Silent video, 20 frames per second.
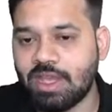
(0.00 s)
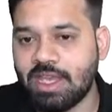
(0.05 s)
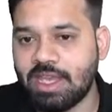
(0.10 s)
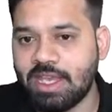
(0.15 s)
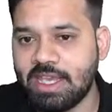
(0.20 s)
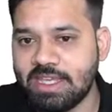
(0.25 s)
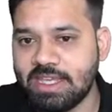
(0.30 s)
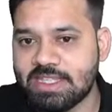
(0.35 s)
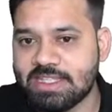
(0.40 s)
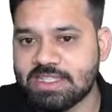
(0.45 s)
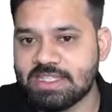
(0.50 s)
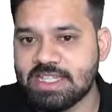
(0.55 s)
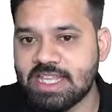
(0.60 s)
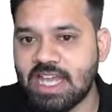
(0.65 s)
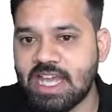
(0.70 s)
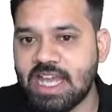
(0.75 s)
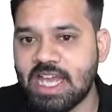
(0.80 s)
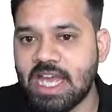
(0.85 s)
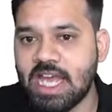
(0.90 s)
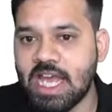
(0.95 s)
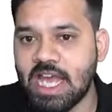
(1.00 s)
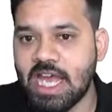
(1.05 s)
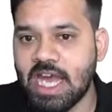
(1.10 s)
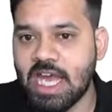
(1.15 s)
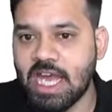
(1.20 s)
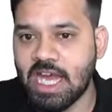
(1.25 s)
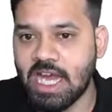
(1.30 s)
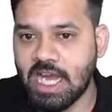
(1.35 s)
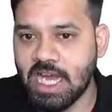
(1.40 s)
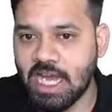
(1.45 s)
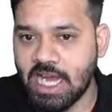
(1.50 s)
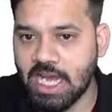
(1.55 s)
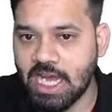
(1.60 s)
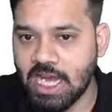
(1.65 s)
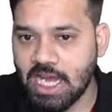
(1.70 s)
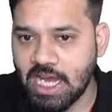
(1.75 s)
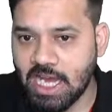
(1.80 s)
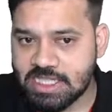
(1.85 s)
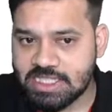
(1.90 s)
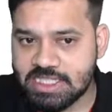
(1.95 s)
is
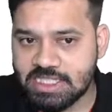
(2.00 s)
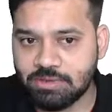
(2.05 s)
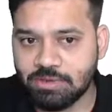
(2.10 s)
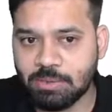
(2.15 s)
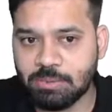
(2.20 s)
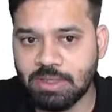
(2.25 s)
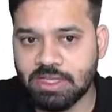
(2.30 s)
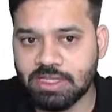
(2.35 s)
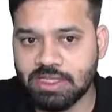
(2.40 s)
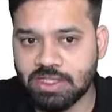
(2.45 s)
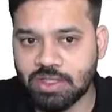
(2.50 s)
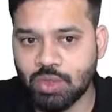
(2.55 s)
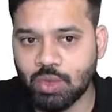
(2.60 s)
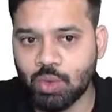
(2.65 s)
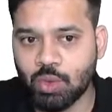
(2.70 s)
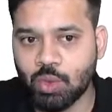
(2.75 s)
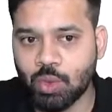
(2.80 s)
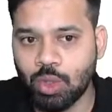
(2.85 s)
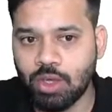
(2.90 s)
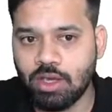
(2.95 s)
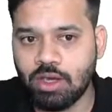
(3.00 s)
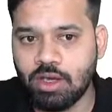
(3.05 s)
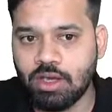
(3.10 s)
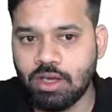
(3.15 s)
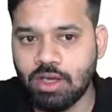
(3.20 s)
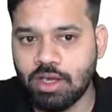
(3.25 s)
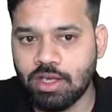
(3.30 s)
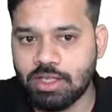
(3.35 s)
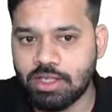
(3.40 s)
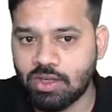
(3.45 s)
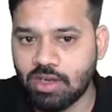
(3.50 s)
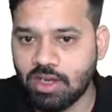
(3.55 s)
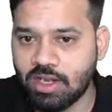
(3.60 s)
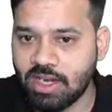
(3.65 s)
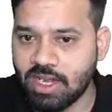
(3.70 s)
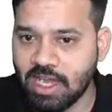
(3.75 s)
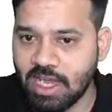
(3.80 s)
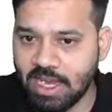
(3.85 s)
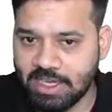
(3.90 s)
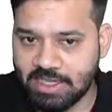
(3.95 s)
achievable through your
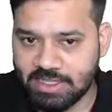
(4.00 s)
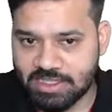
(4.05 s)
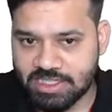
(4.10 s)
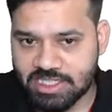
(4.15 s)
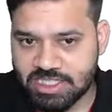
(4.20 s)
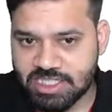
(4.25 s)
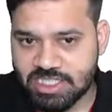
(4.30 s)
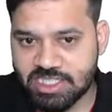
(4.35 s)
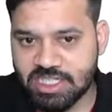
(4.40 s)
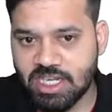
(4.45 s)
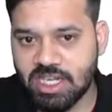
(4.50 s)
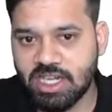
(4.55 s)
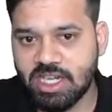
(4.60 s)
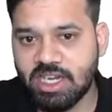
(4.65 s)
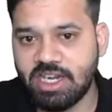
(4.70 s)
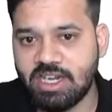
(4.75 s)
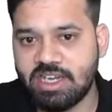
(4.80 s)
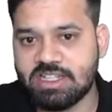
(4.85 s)
hands. It